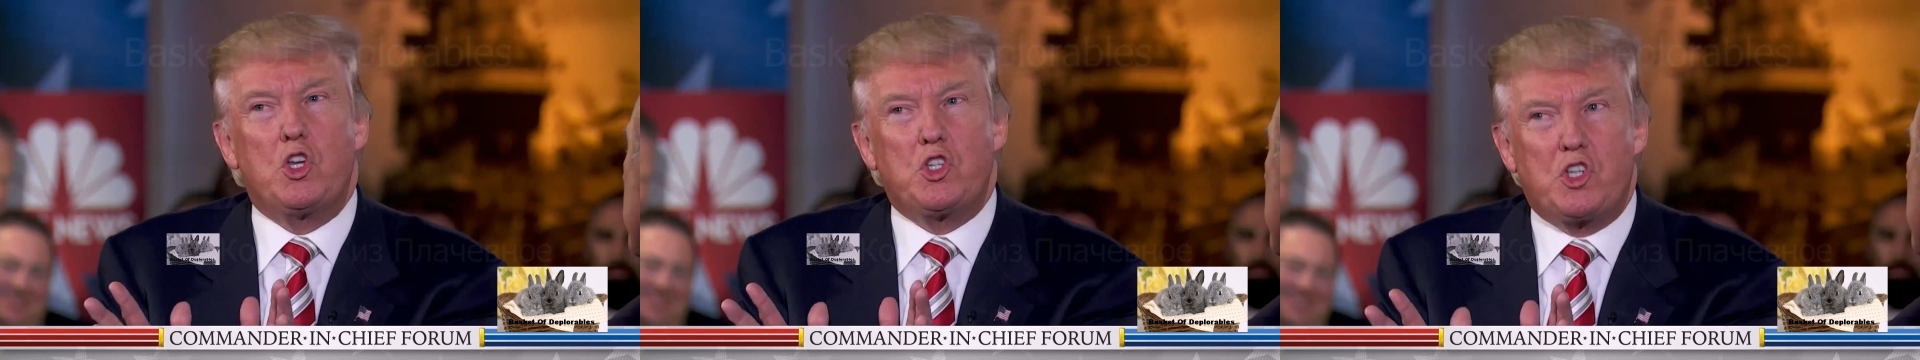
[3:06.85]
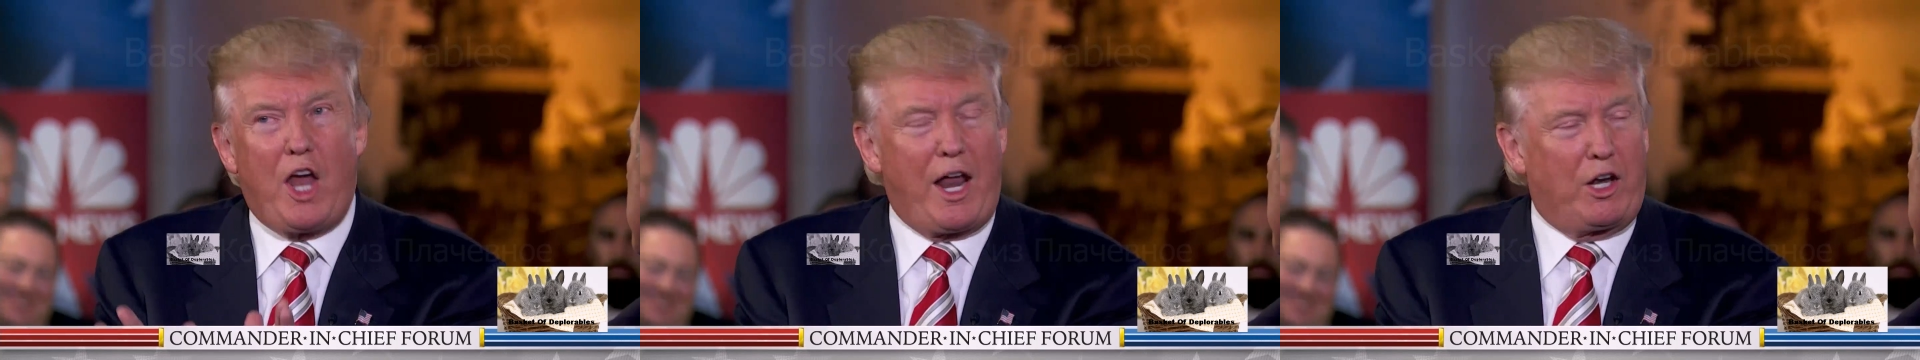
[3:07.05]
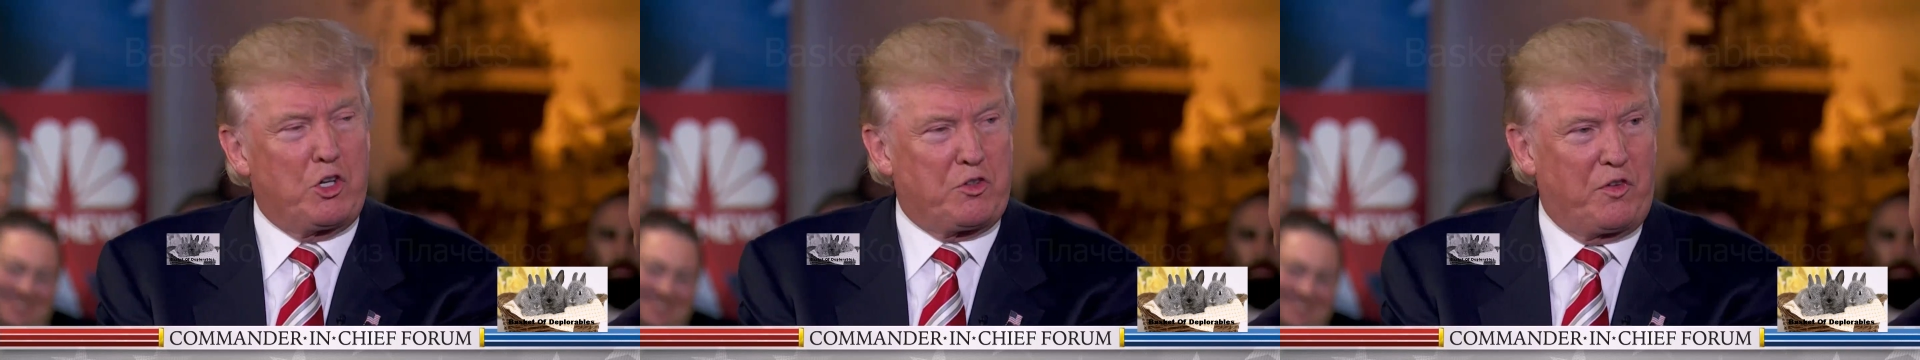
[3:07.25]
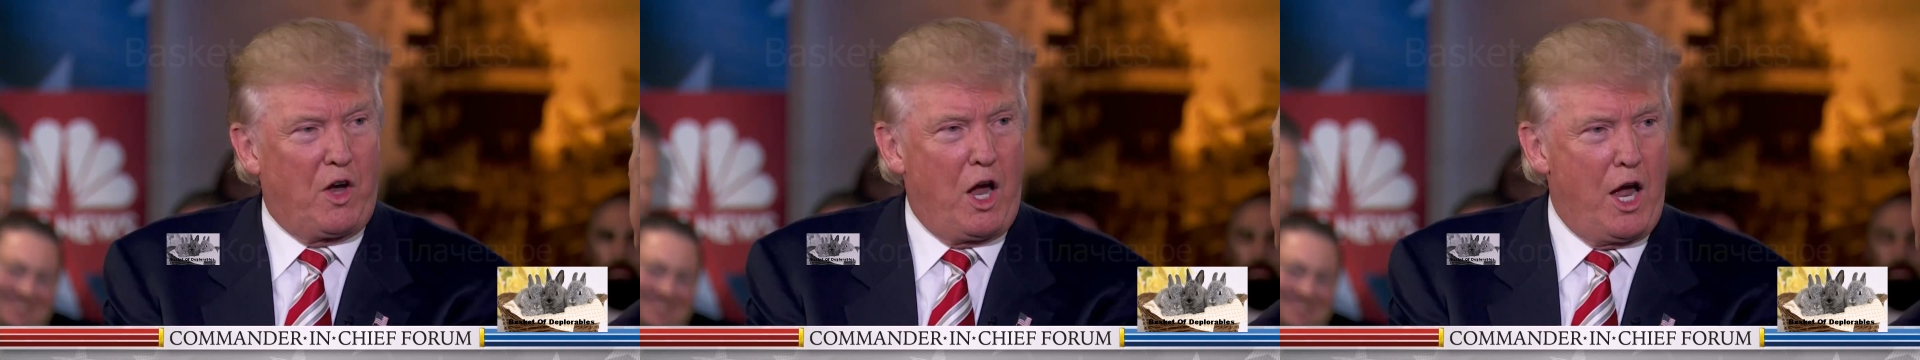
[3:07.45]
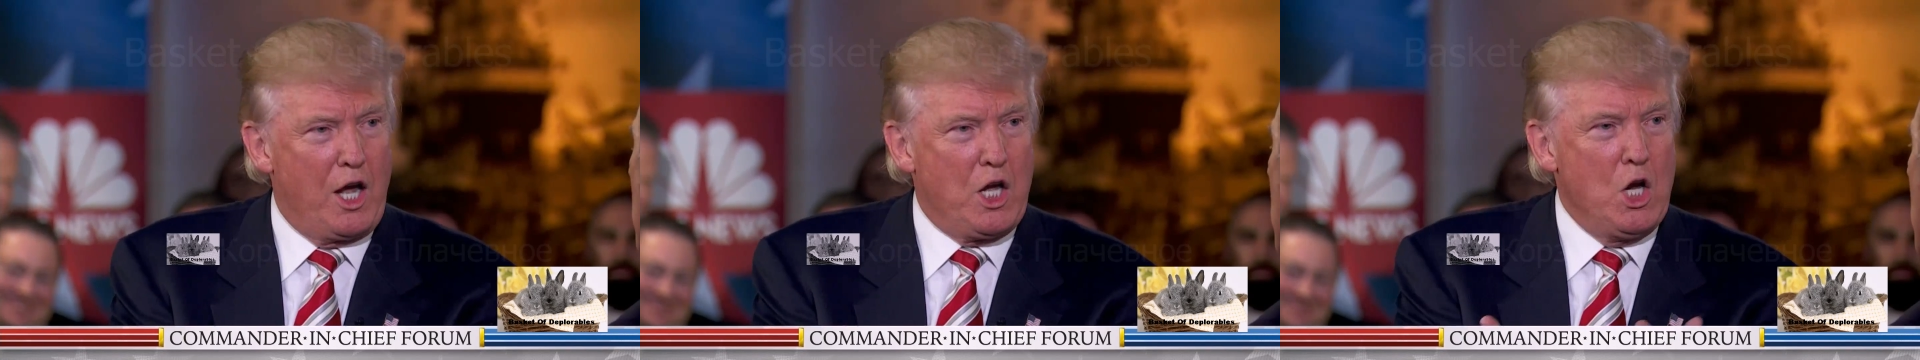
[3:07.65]

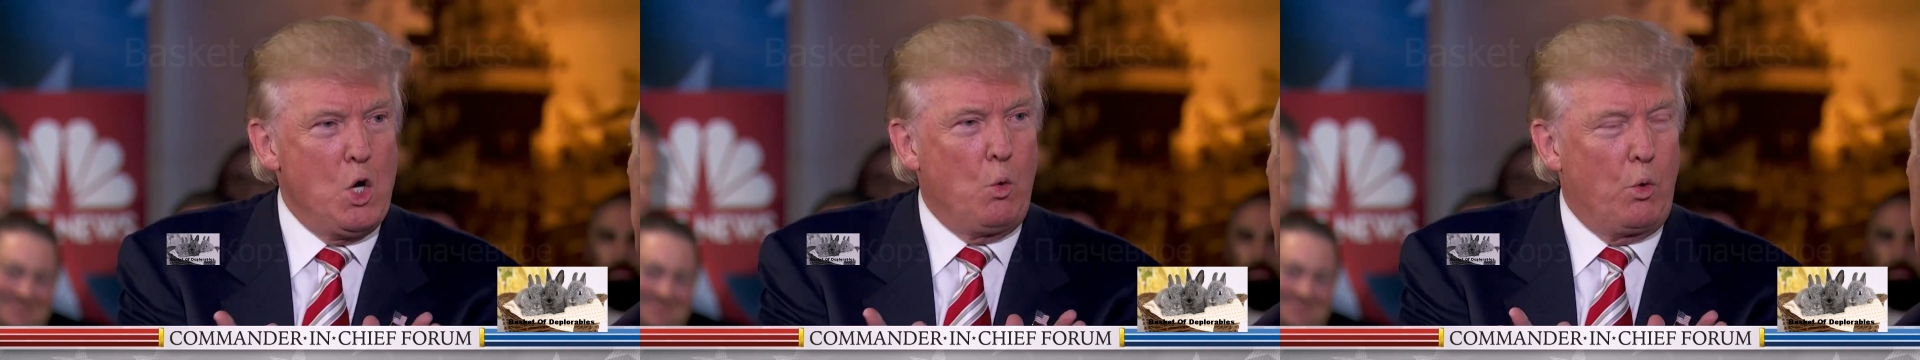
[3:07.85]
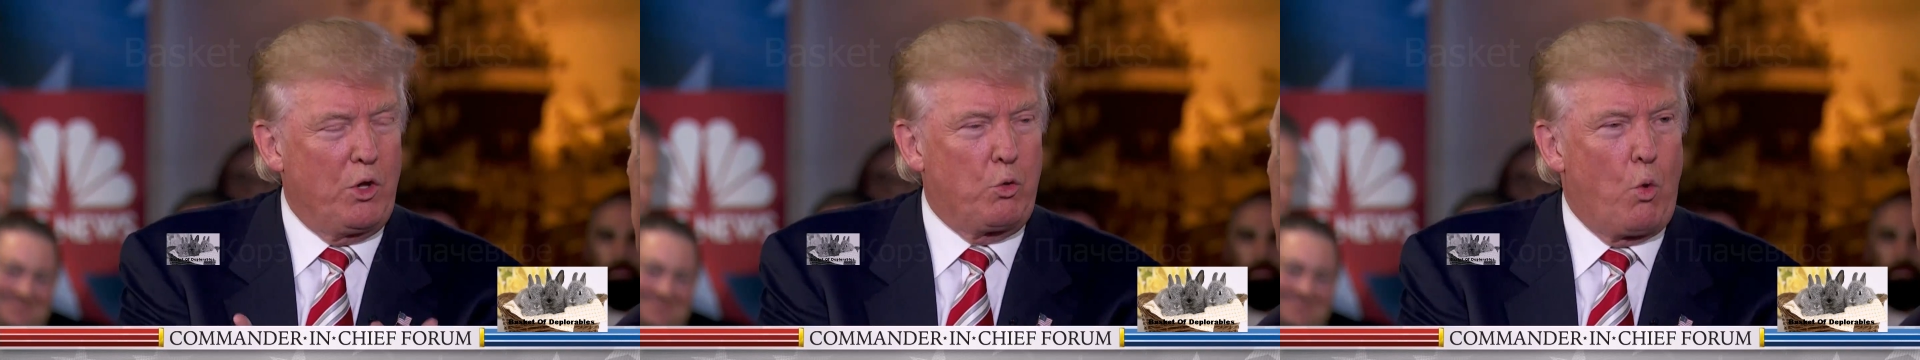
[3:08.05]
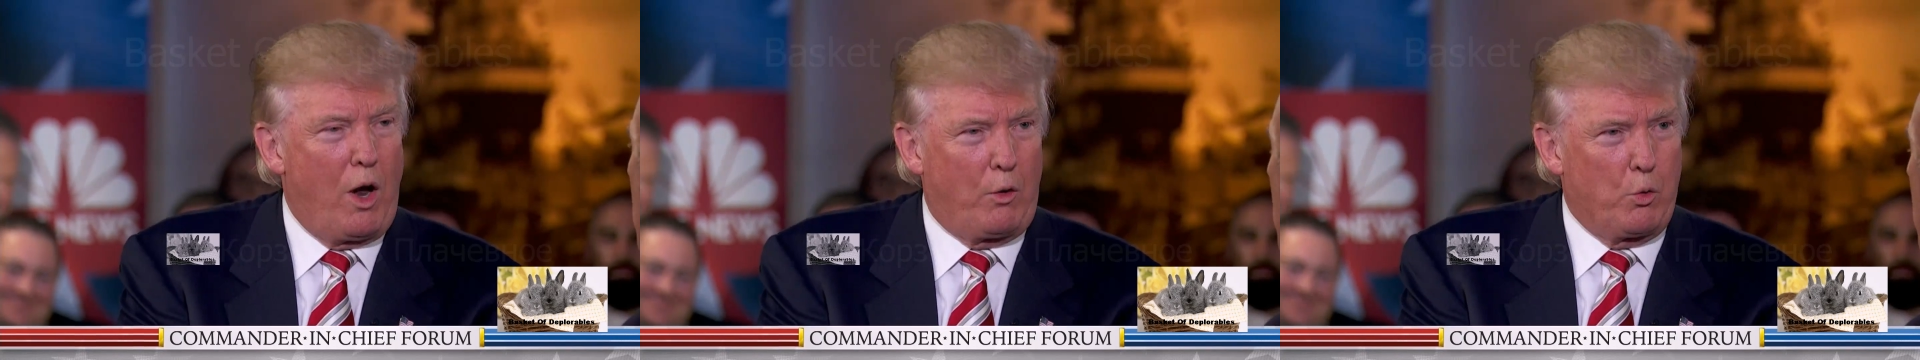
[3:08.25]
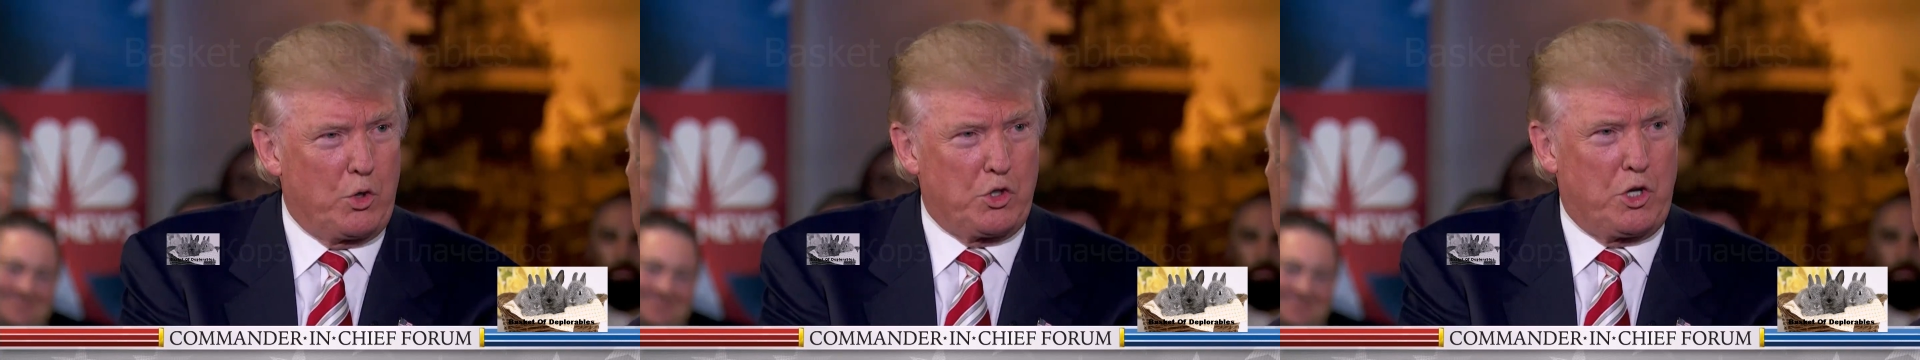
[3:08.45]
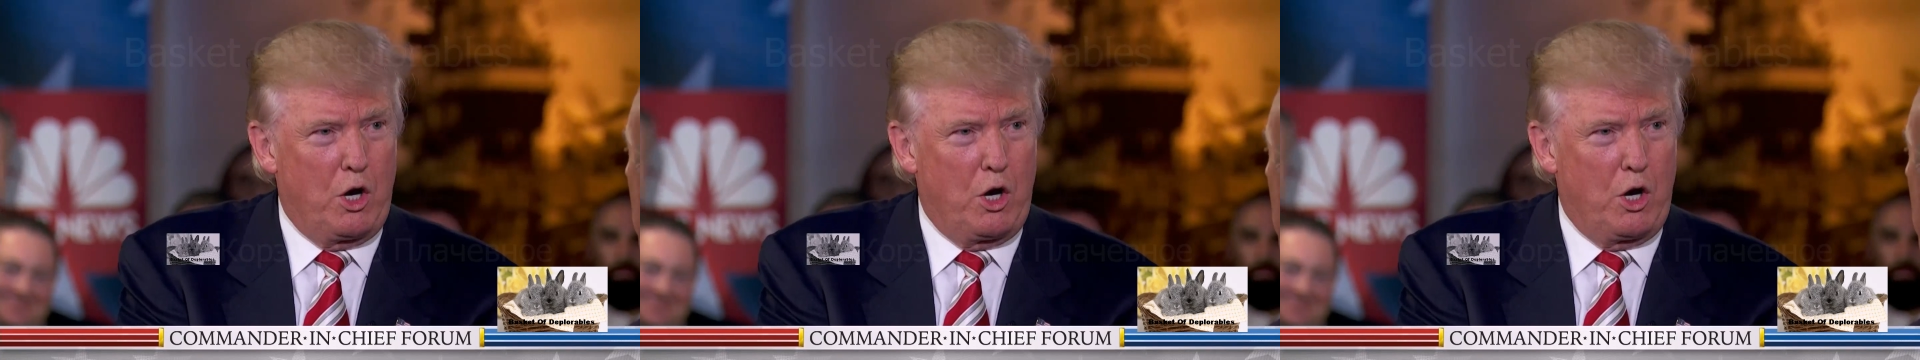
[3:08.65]
satisfied with what was